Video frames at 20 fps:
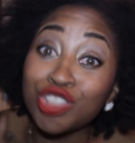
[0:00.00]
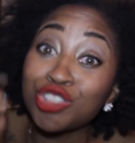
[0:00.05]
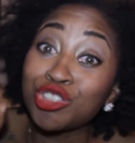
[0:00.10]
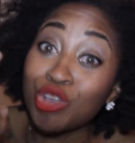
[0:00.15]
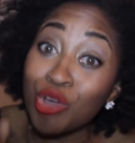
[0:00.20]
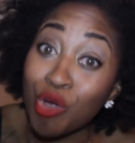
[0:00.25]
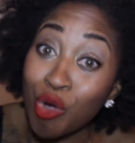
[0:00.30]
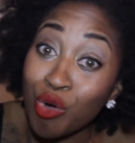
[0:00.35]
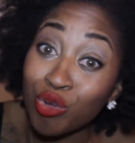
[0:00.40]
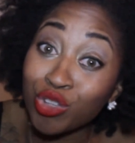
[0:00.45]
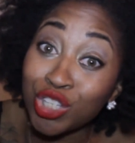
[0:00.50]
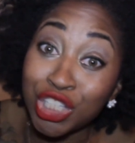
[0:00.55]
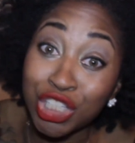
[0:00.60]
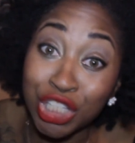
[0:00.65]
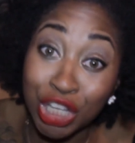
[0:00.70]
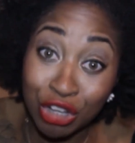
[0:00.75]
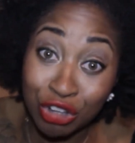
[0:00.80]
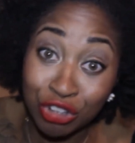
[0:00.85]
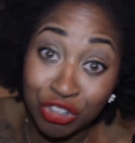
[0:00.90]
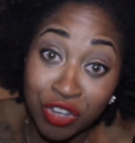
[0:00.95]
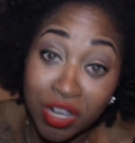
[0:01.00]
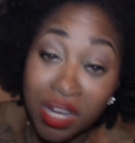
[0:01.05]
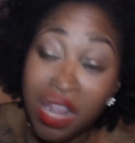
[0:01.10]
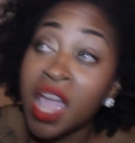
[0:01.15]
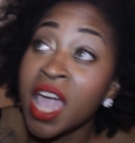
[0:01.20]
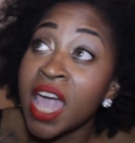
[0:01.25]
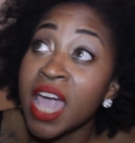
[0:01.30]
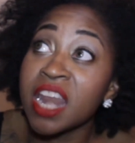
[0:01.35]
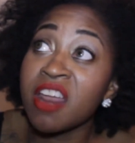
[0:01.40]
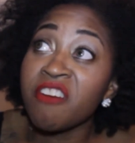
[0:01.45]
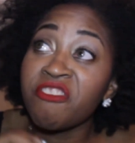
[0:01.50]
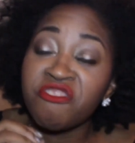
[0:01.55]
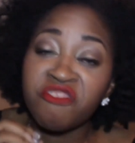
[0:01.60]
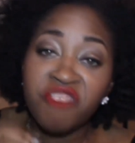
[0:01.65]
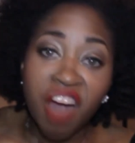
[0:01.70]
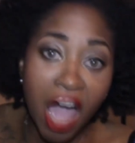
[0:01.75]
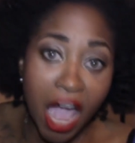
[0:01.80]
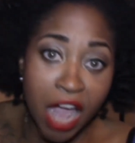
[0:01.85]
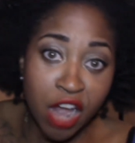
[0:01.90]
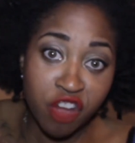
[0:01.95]
2 children in a
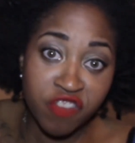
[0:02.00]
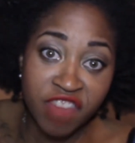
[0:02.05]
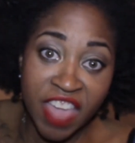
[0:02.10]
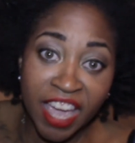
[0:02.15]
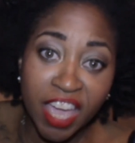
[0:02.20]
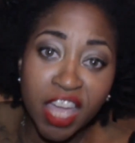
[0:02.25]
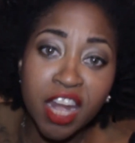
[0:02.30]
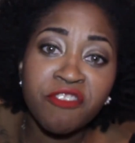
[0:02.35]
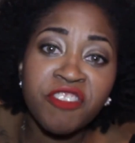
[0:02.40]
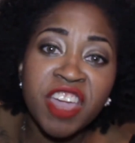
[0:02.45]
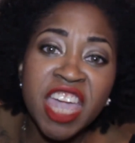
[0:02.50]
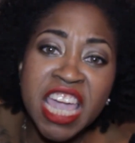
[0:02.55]
fire that could have